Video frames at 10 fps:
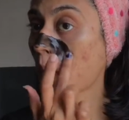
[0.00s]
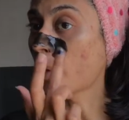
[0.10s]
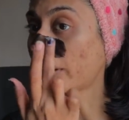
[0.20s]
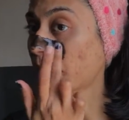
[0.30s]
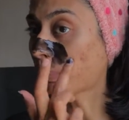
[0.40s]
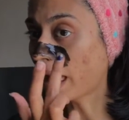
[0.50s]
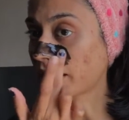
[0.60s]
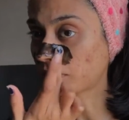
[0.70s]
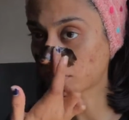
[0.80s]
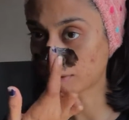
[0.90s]
when
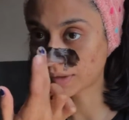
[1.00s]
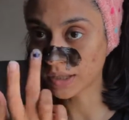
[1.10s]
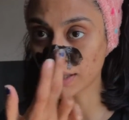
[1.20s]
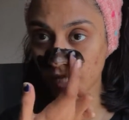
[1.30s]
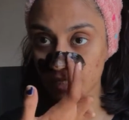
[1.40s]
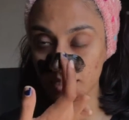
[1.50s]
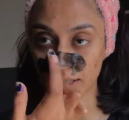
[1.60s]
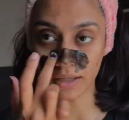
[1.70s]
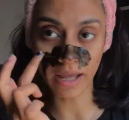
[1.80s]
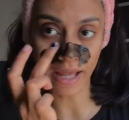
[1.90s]
applied to the skin, it
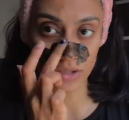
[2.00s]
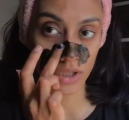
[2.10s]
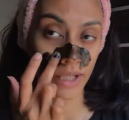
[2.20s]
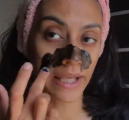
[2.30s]
actually